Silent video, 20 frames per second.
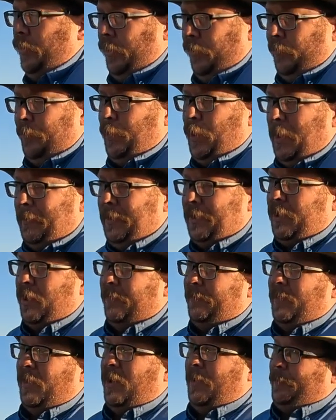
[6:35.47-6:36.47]
They'll probably
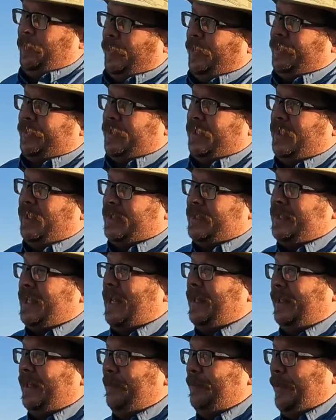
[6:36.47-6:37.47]
come up with
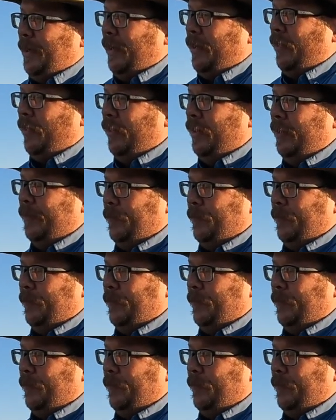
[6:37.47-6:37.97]
slightly bigger,